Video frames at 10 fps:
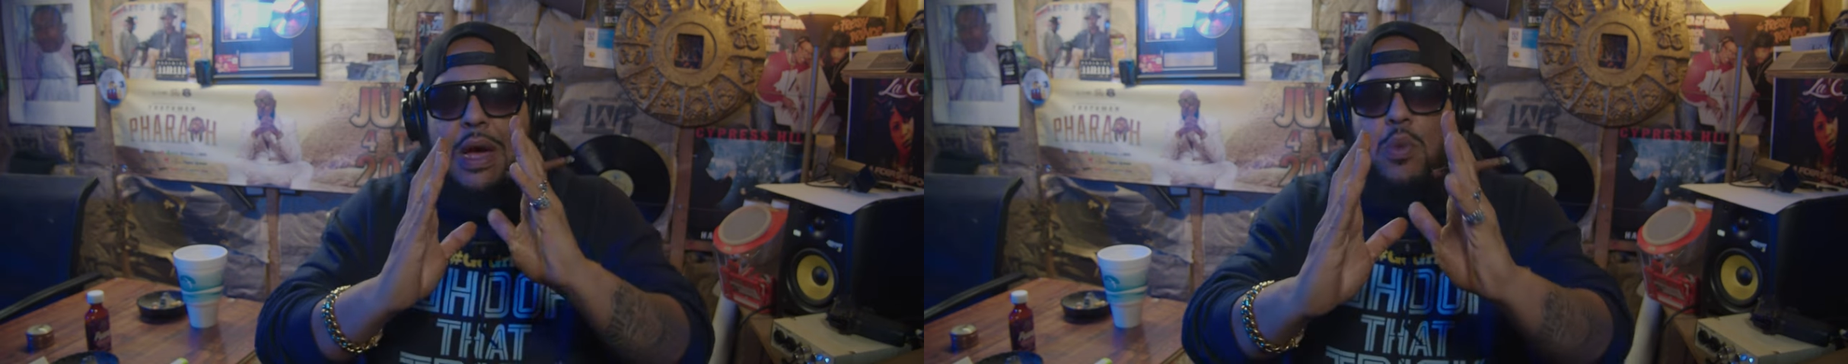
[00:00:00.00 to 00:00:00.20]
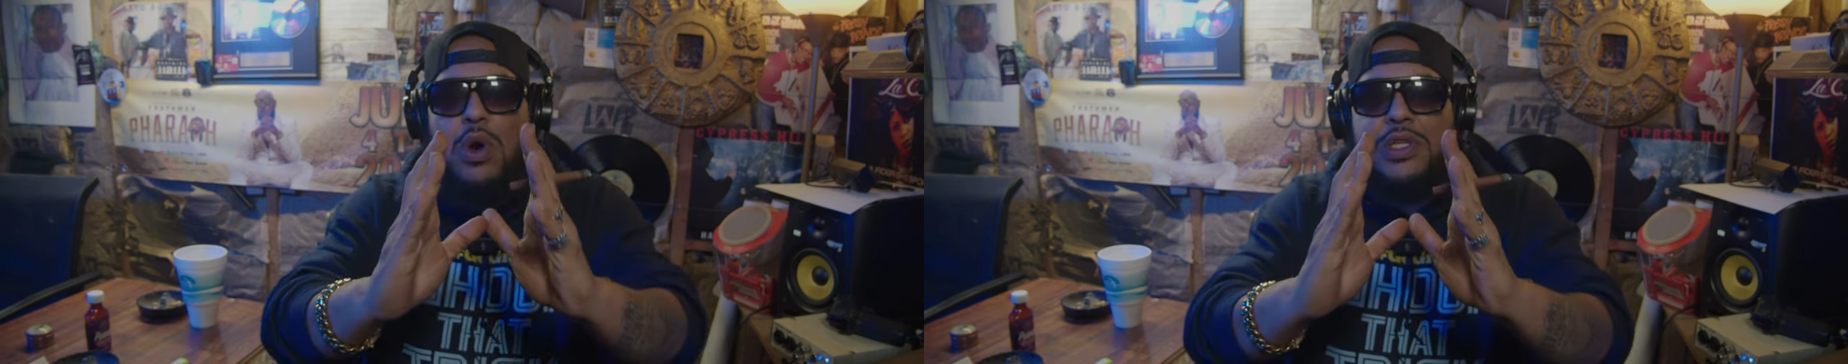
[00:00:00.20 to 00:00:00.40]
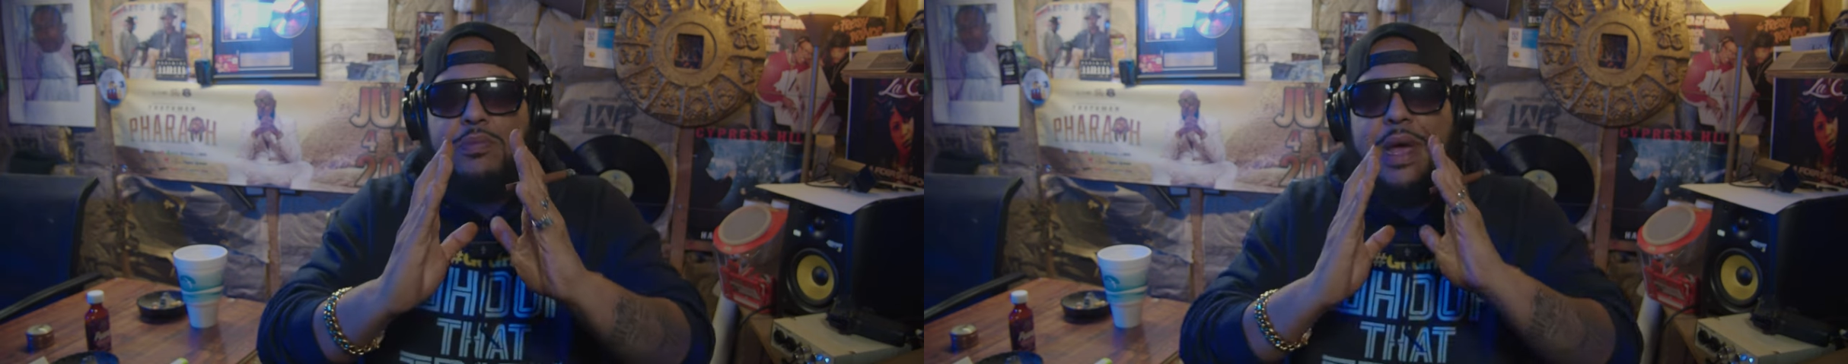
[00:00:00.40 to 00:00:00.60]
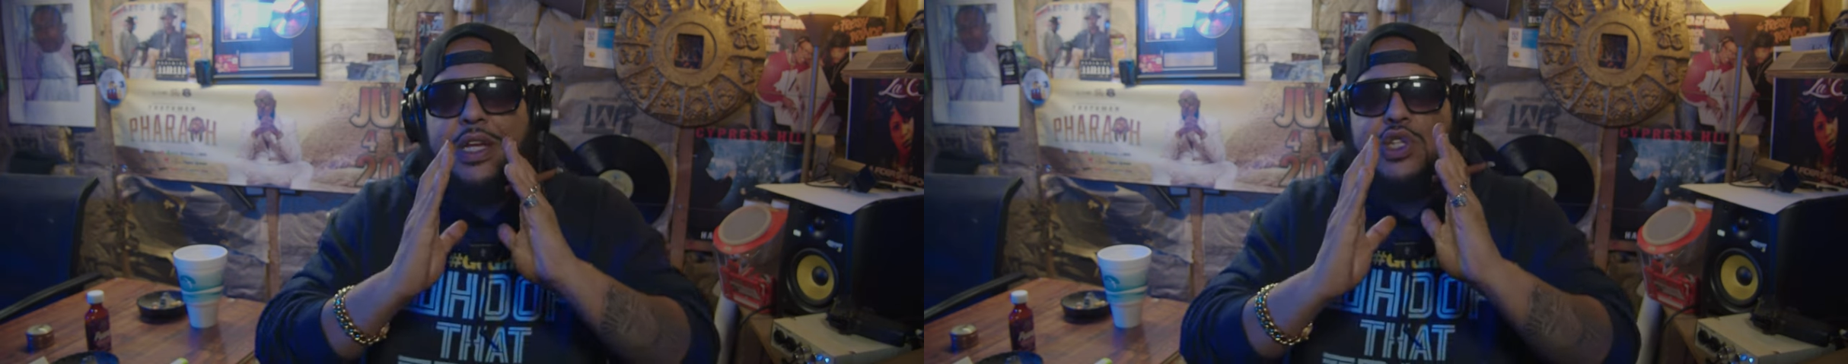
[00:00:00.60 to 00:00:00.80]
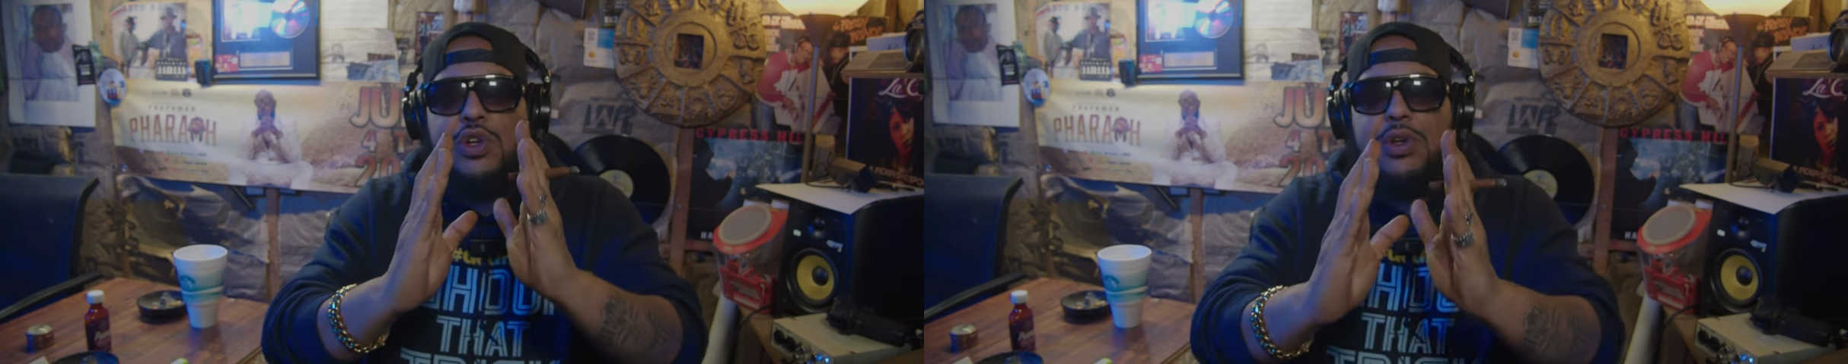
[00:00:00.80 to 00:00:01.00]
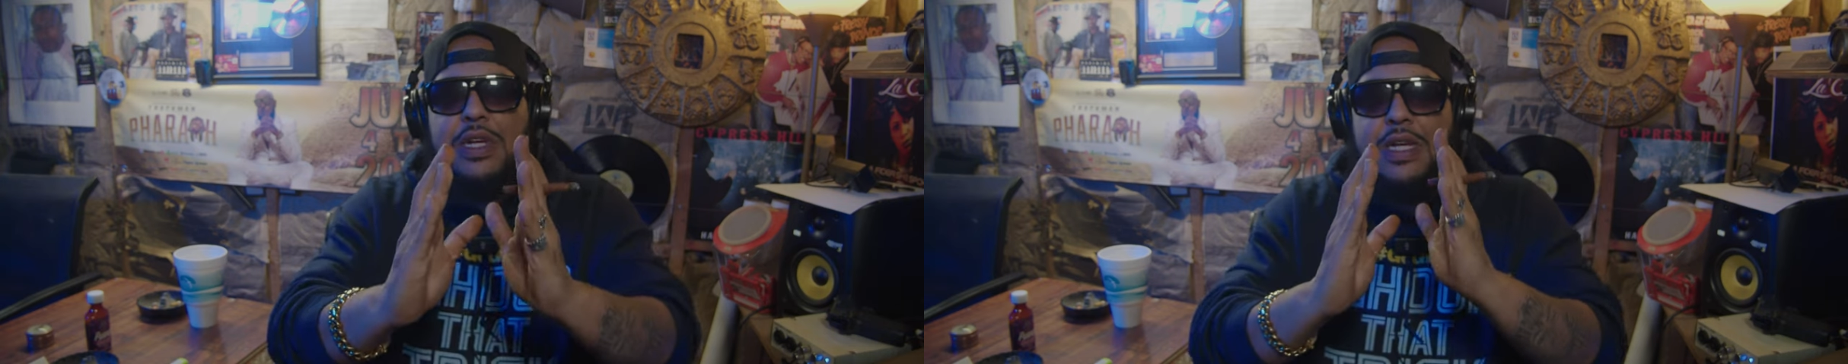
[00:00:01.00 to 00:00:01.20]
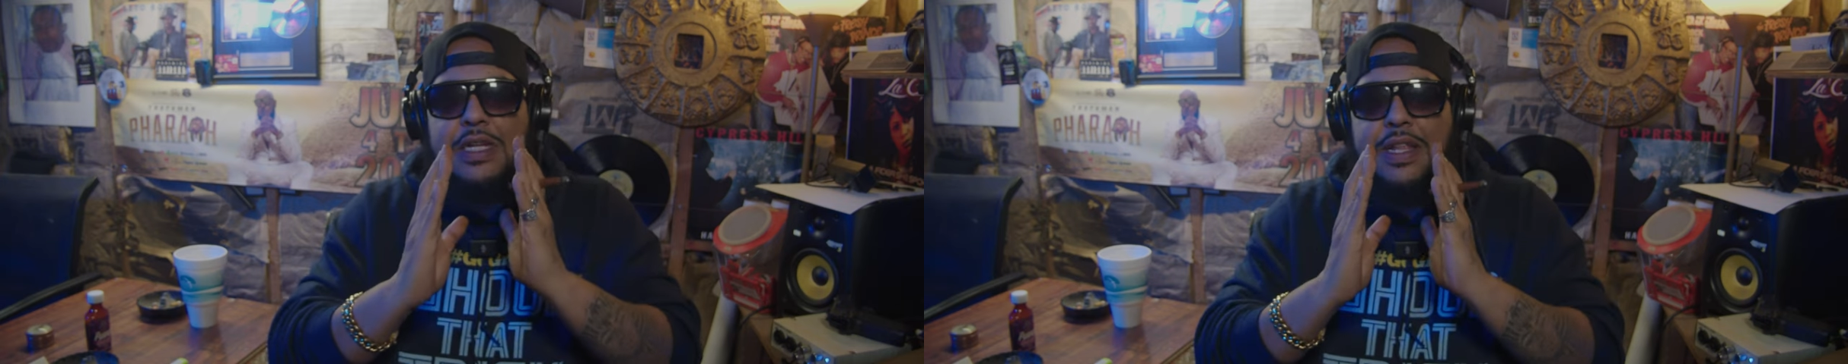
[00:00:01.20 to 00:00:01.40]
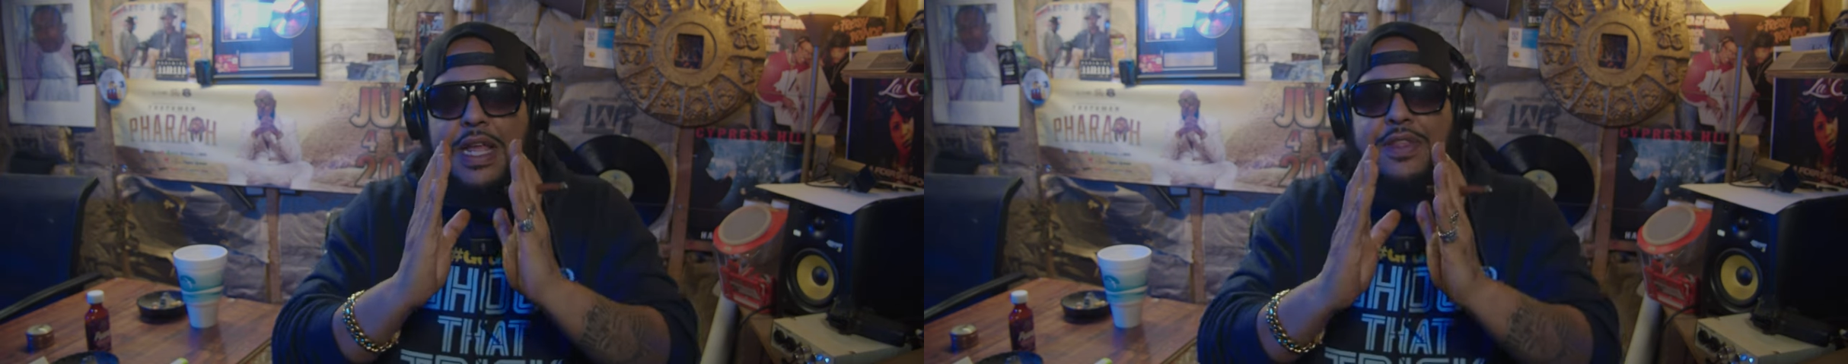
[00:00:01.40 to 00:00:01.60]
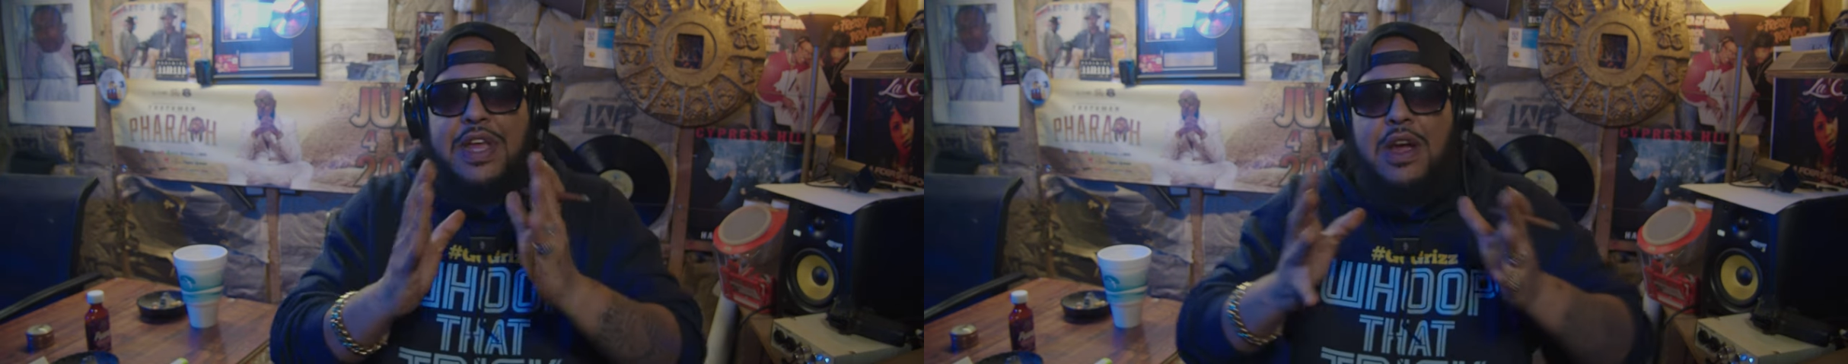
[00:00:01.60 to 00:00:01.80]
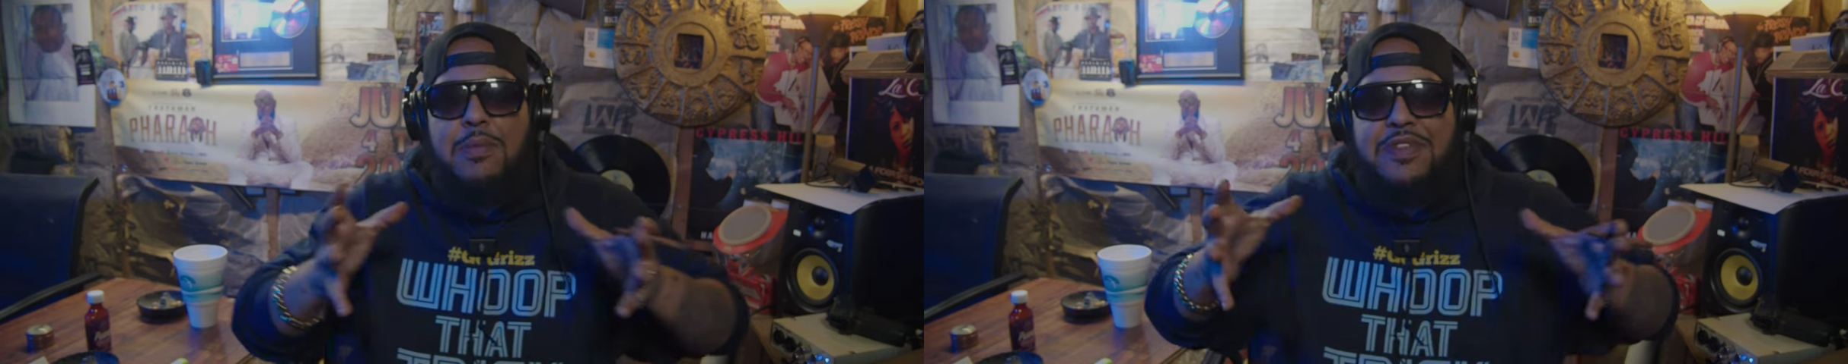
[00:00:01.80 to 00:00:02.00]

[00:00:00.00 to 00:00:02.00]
I want to make sure that they're there,